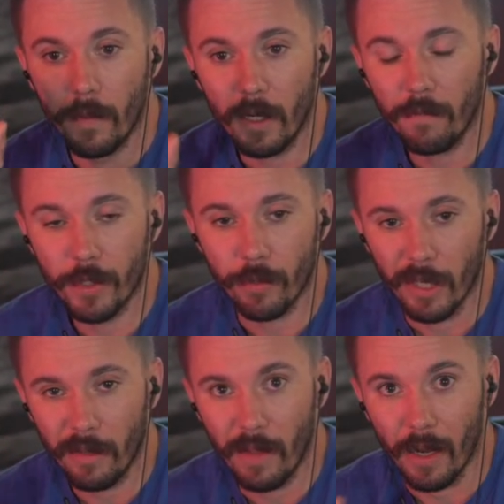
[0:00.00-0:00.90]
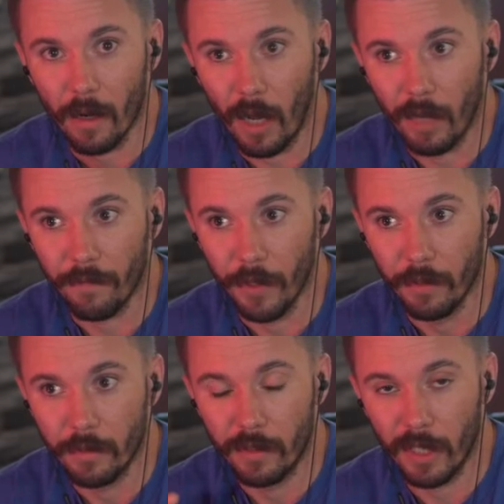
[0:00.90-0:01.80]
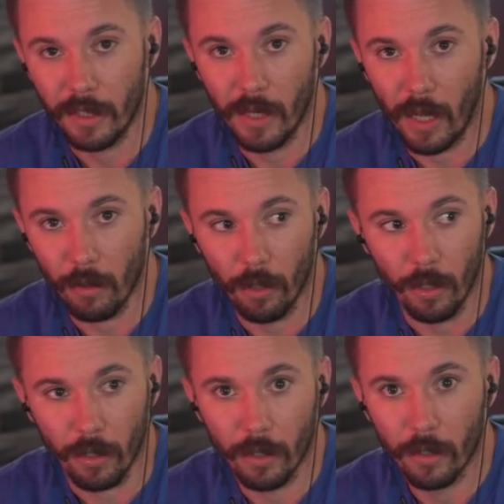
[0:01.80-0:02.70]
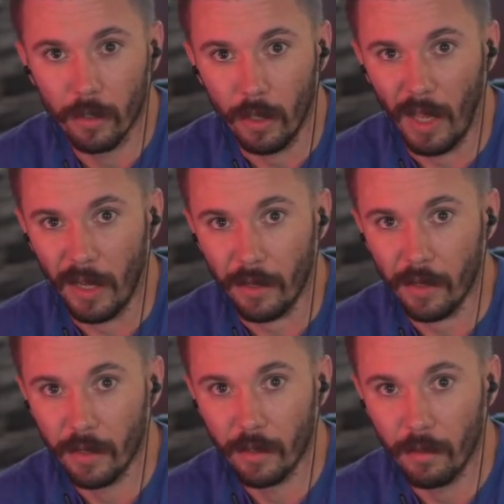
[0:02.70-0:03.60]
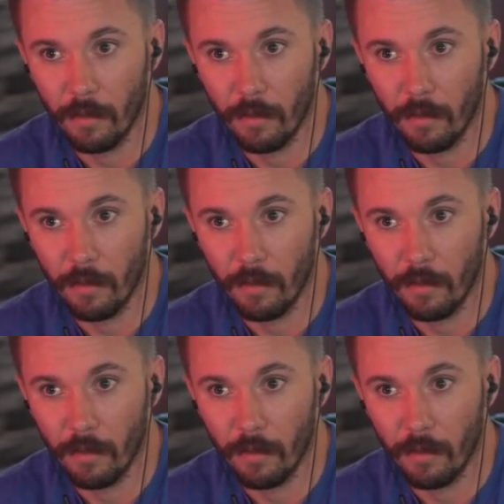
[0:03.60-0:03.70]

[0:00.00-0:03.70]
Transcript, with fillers: The individual in that coffin did not look like